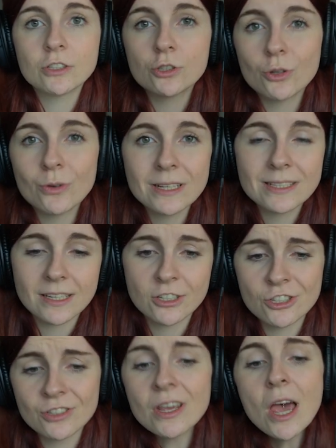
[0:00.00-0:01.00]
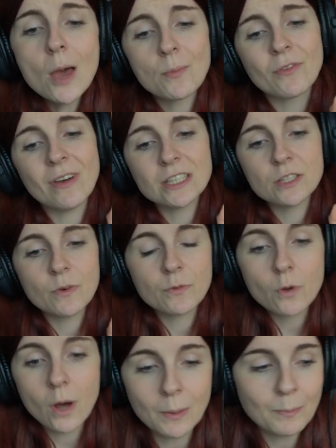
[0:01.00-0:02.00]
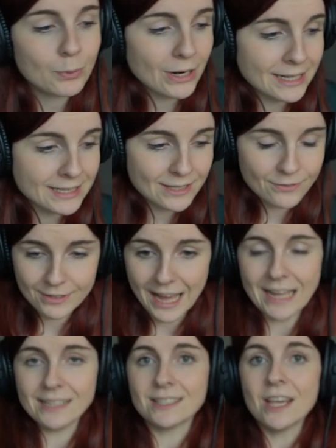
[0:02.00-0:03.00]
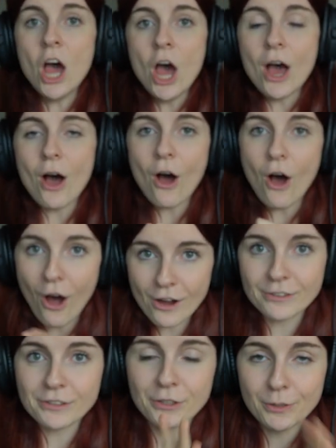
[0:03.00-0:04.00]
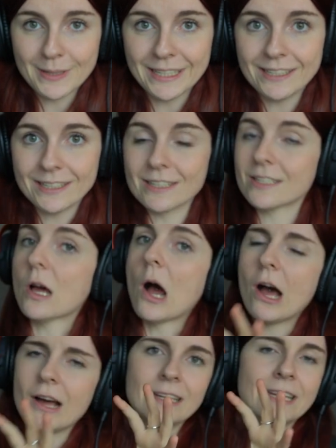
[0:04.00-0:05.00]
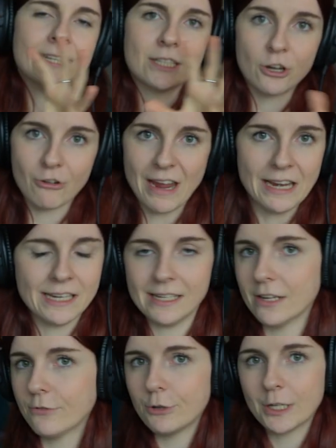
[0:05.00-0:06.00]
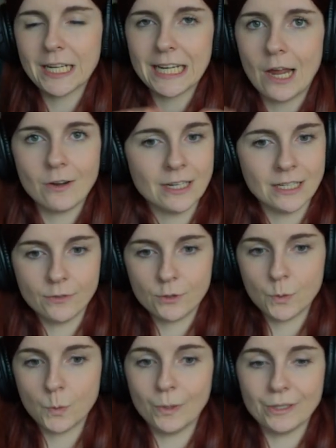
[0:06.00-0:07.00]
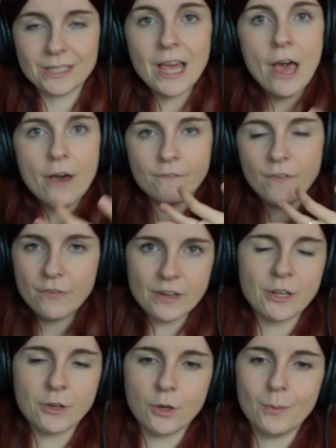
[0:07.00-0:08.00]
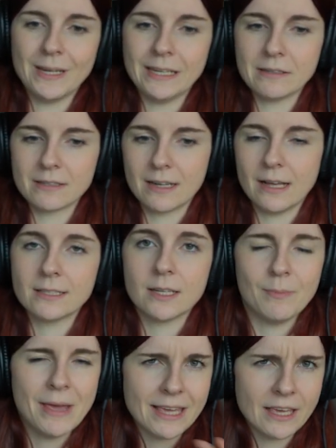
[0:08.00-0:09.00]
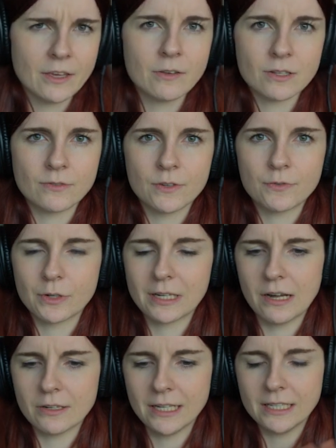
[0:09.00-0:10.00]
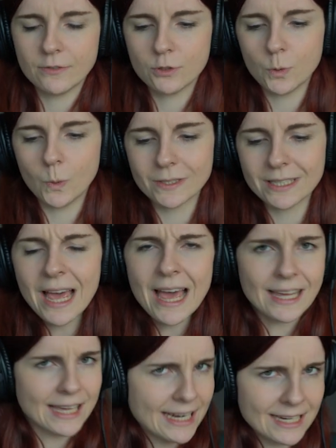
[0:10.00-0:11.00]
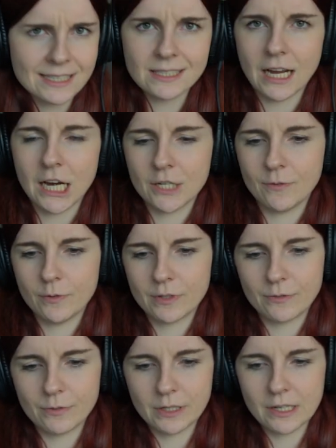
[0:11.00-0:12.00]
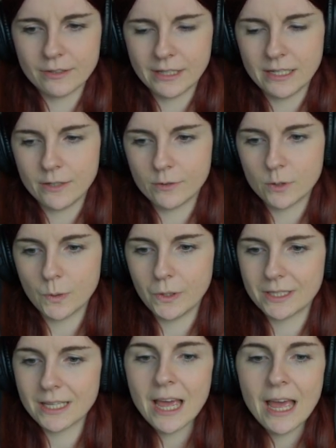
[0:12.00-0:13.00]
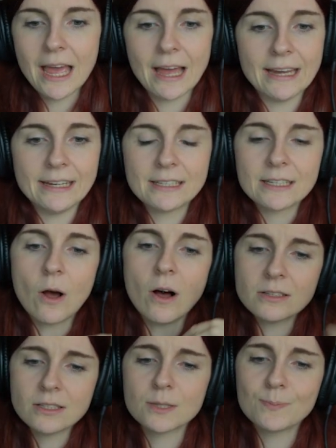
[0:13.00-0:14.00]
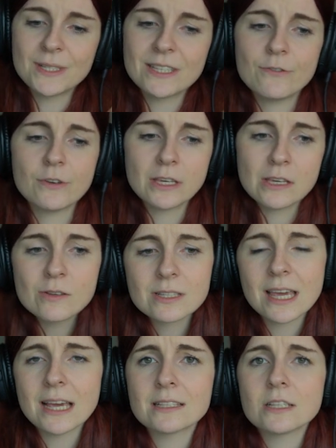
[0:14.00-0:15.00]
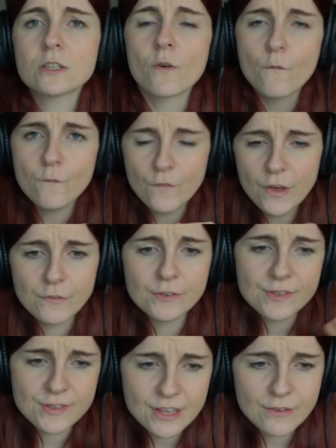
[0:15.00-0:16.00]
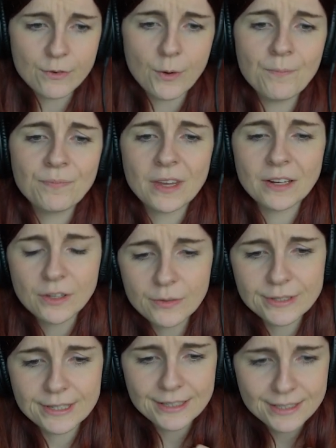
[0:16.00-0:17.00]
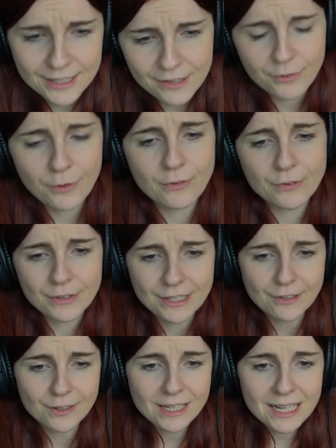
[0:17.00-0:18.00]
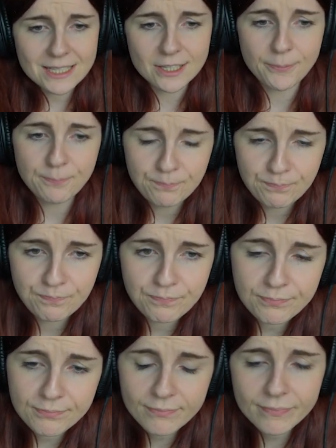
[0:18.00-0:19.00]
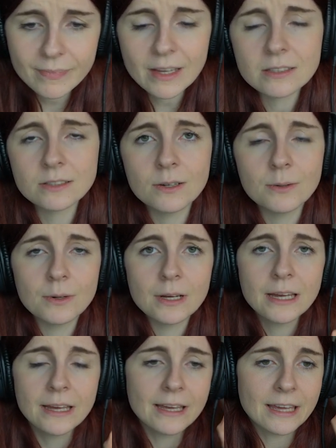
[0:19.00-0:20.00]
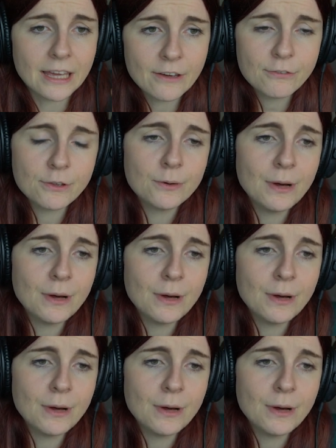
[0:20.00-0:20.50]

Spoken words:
tutorial section provides you with comprehensive guides on Kubernetes, on integrating different cloud-native tools within your Kubernetes cluster, making use of different cloud-native tools, getting started with different cloud-native tools, and also specific use cases with Civo and using Civo within your cluster. So, if you